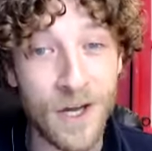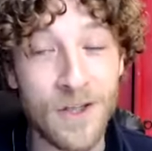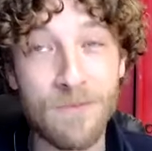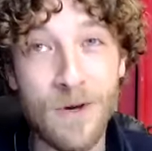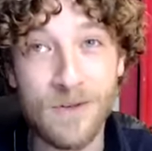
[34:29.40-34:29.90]

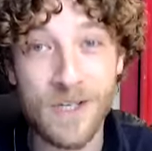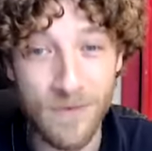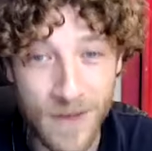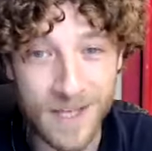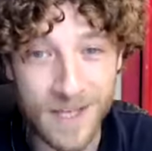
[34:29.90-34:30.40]
The beauty
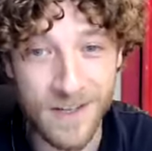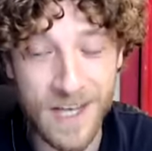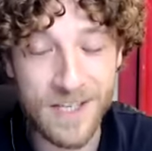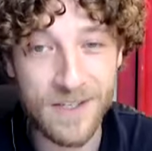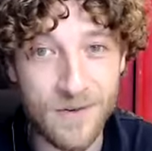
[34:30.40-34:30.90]
of this and
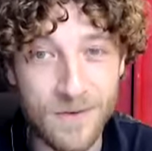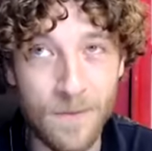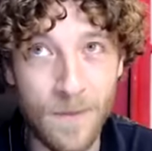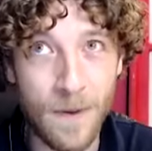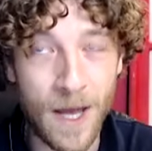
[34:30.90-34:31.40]
this
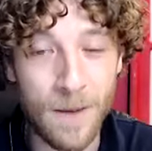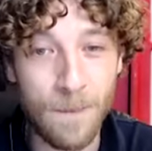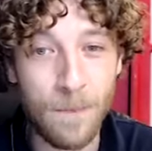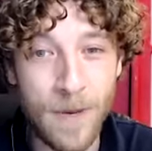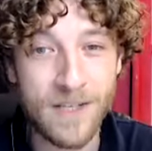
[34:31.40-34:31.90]

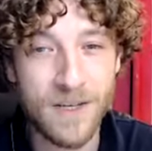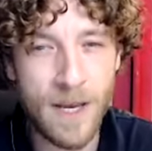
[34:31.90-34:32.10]
pizza